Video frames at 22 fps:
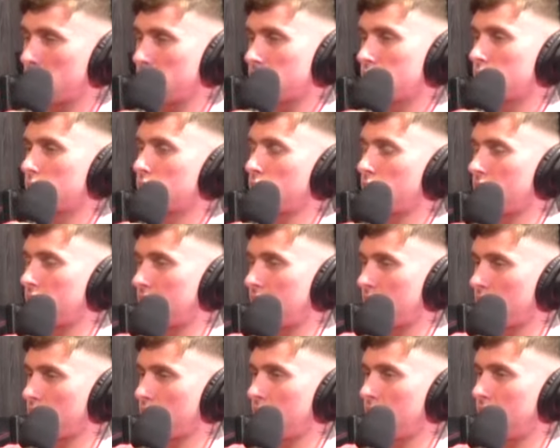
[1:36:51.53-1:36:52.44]
Once we sort of
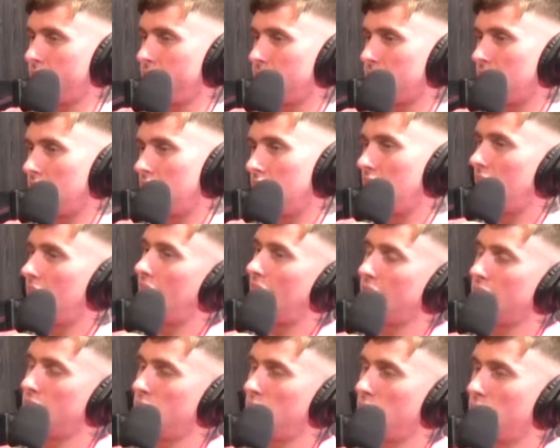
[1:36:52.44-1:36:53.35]
get it right,
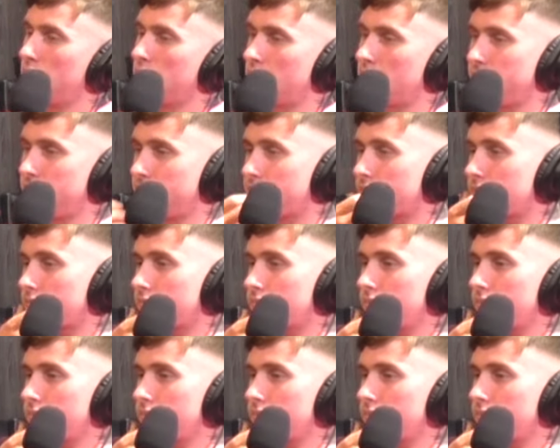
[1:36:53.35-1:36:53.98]
I know that